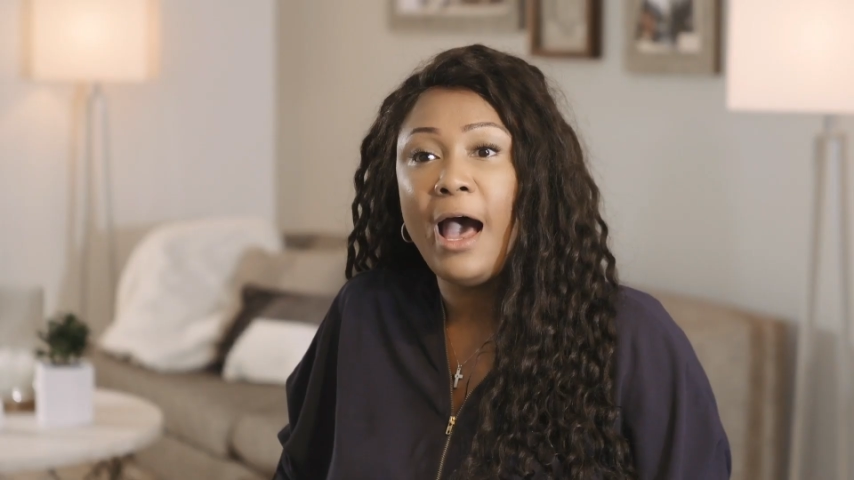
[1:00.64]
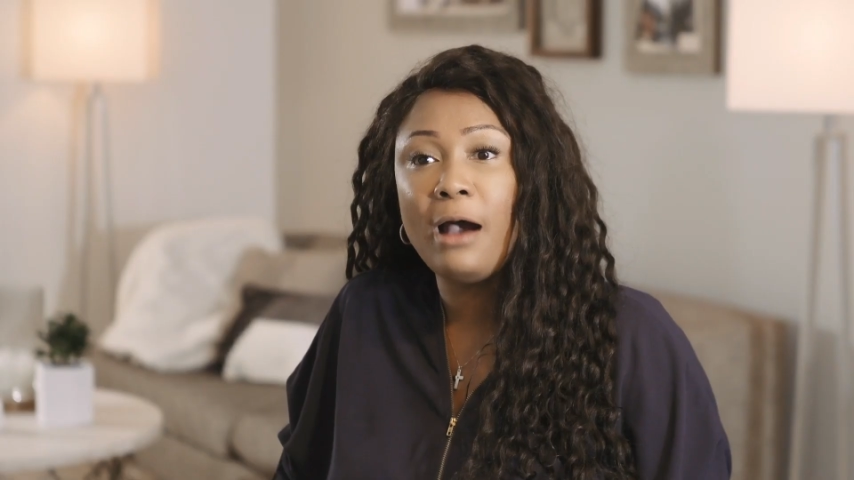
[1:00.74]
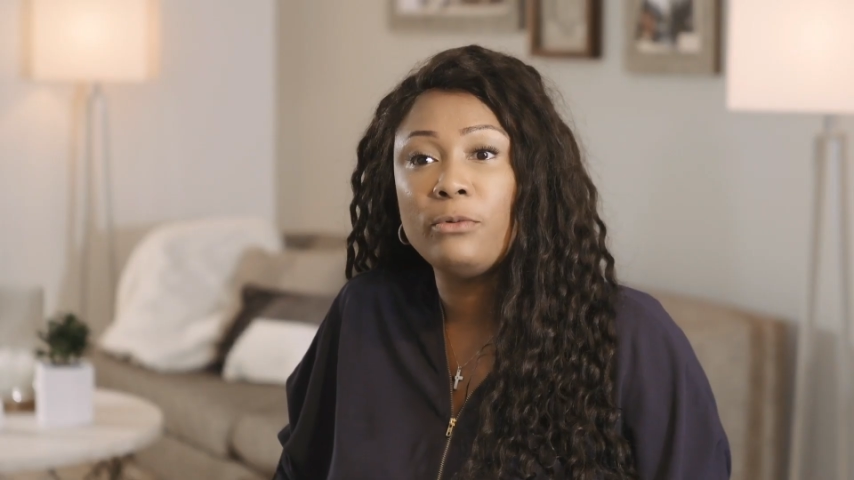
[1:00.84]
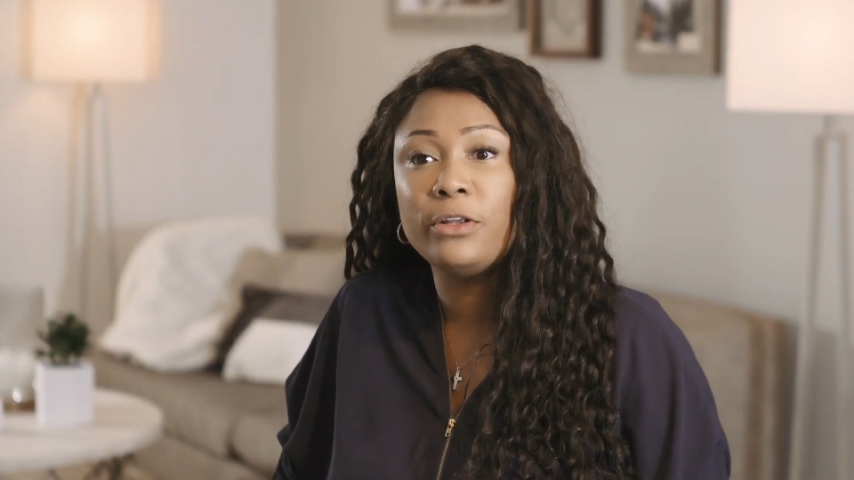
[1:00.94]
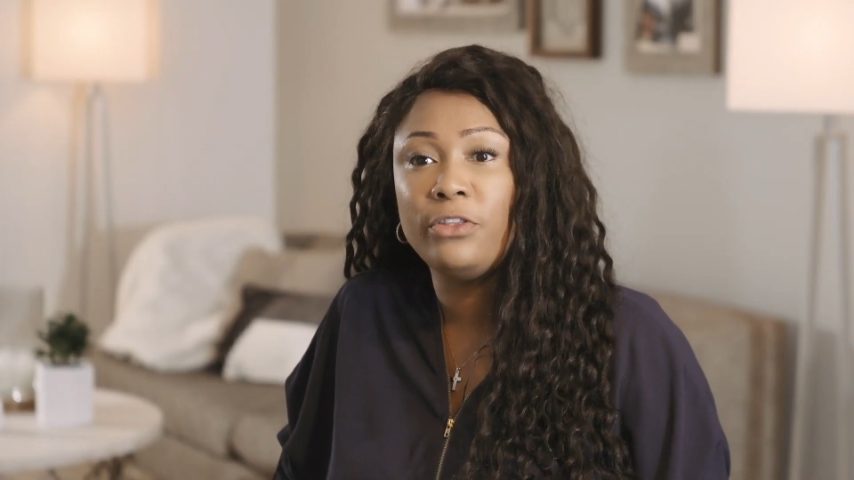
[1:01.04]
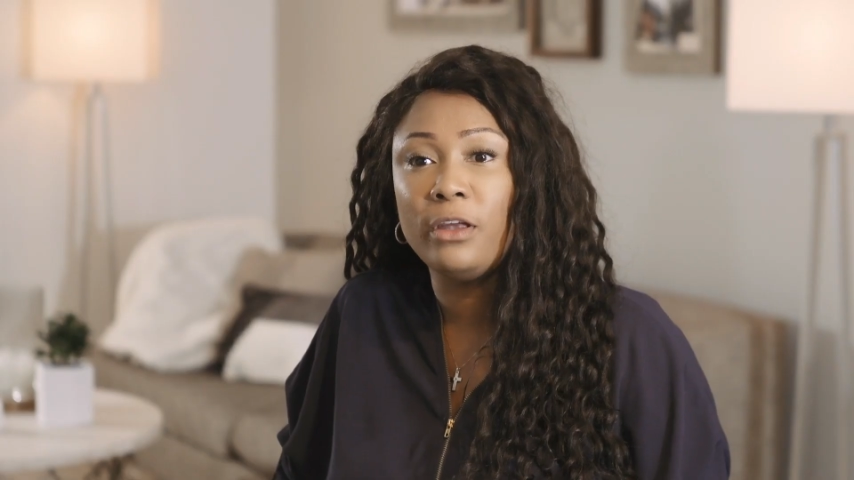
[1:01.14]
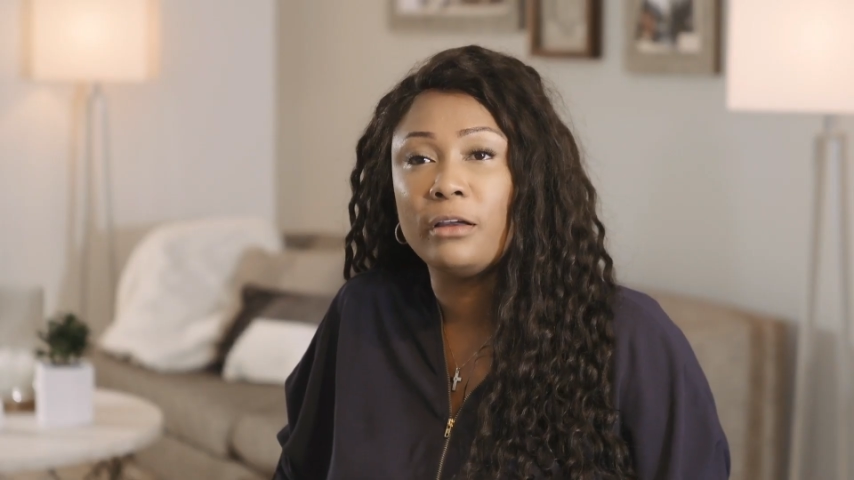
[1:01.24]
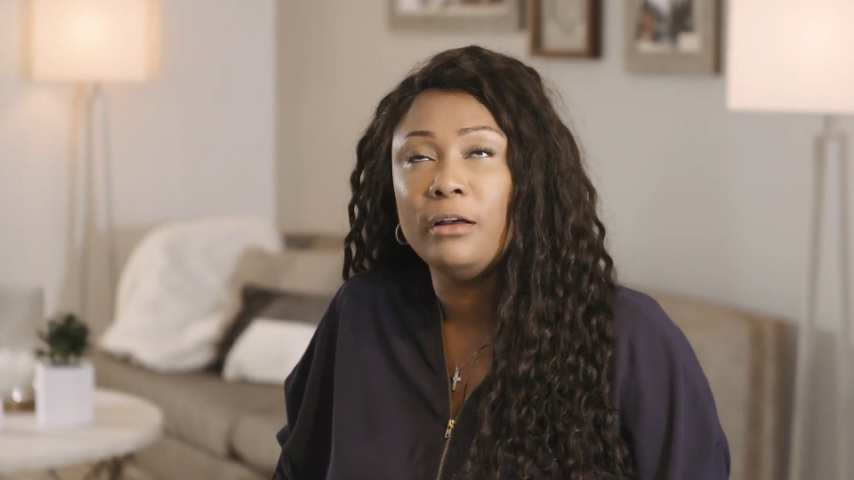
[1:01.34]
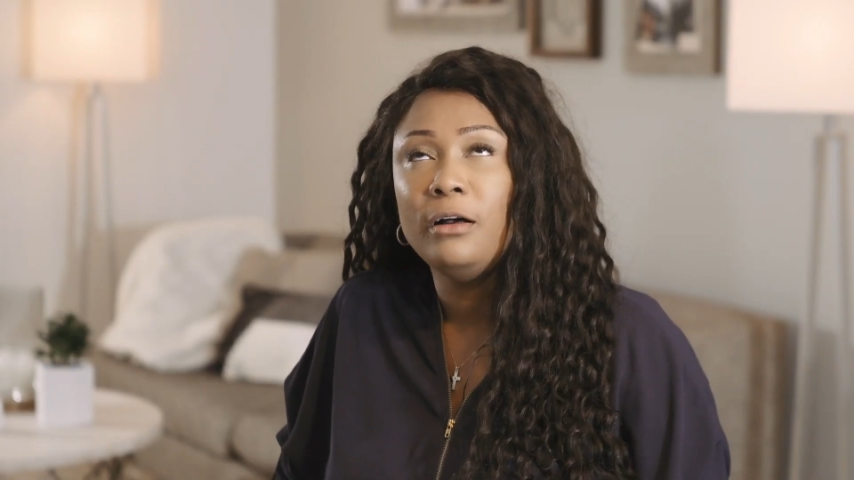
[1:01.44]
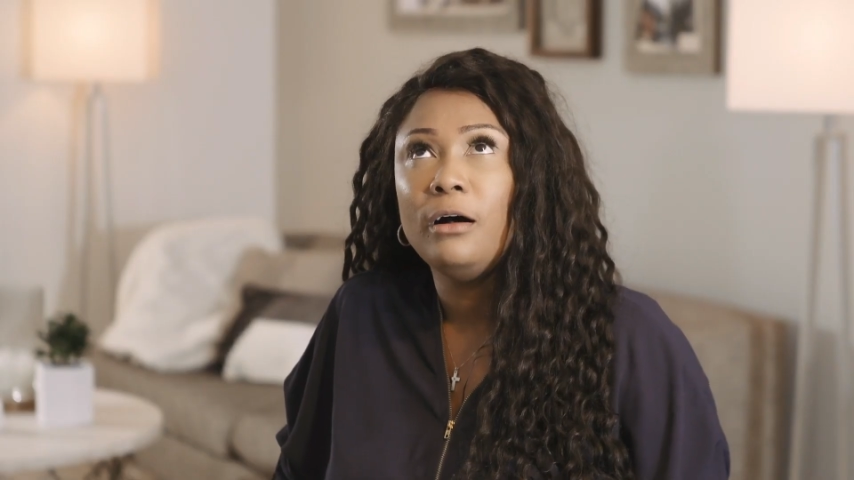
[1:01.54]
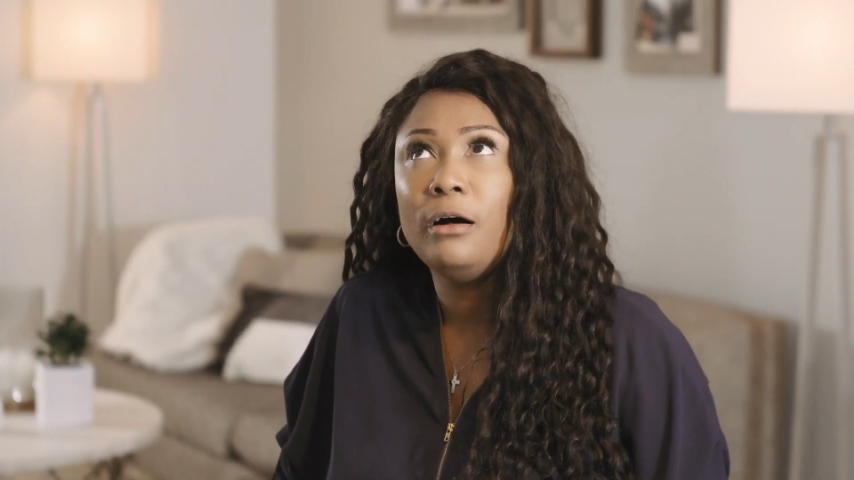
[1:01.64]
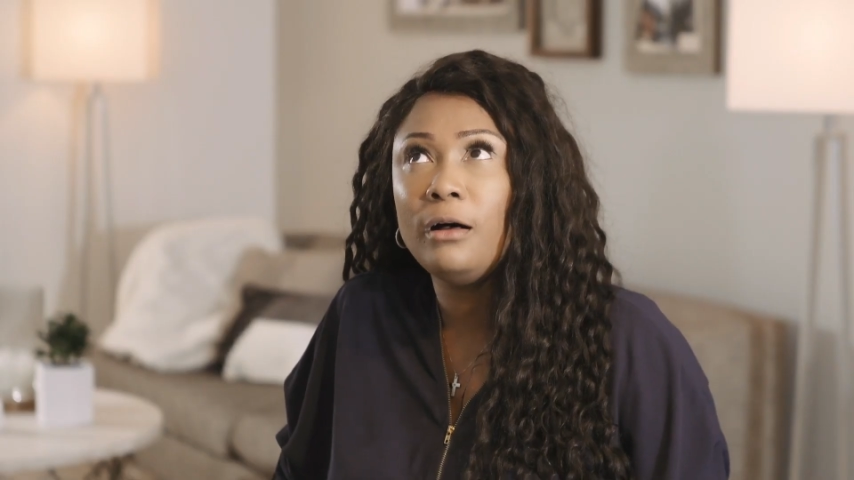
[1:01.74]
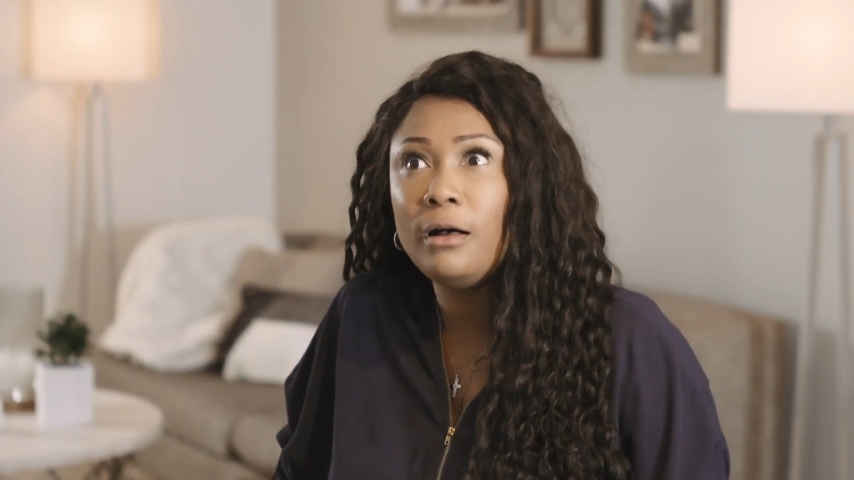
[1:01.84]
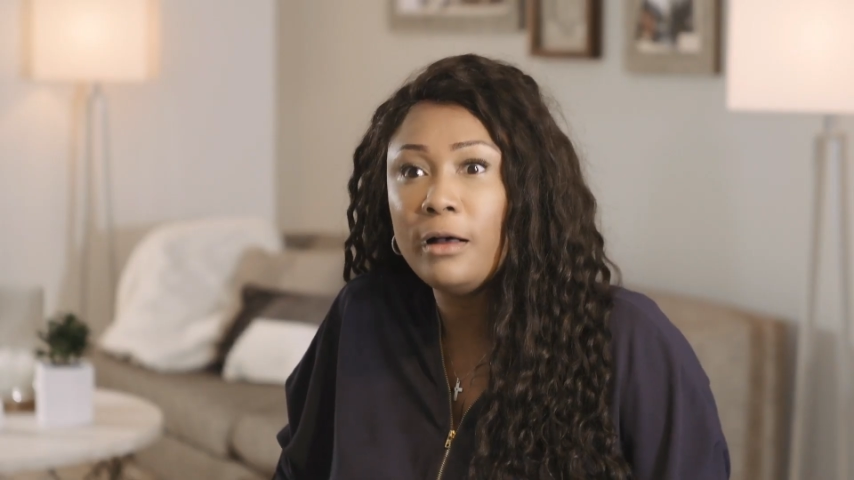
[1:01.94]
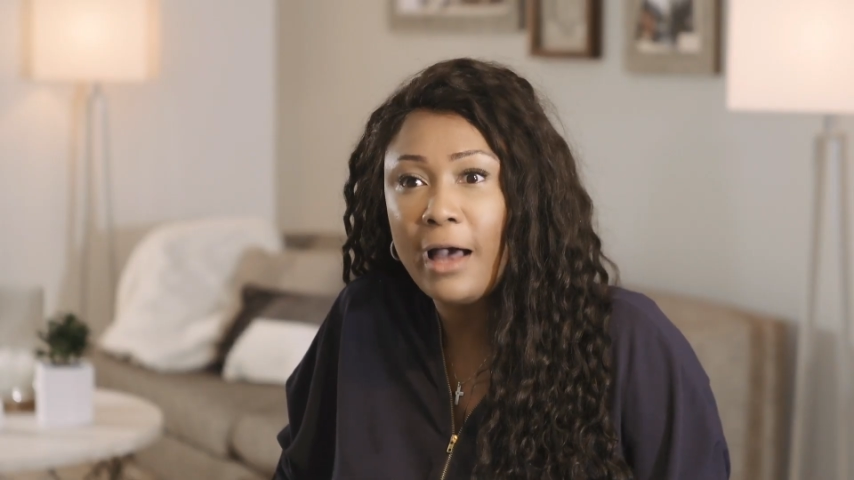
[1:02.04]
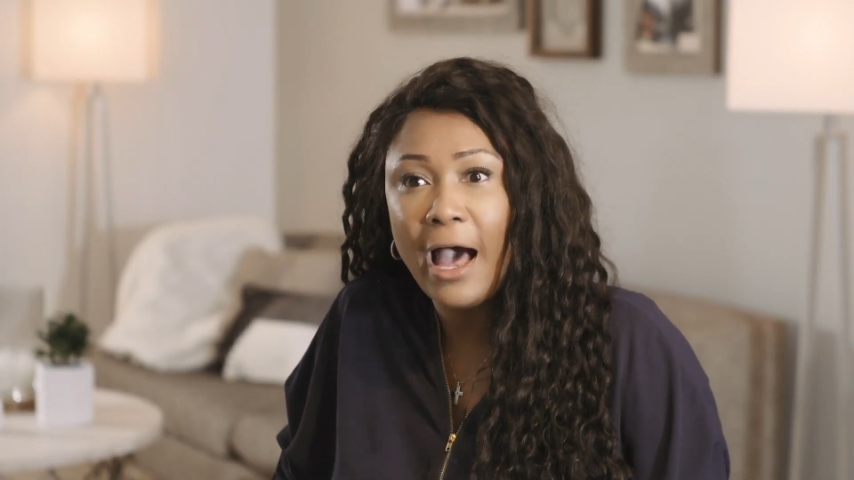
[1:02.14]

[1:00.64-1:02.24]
I would think, oh,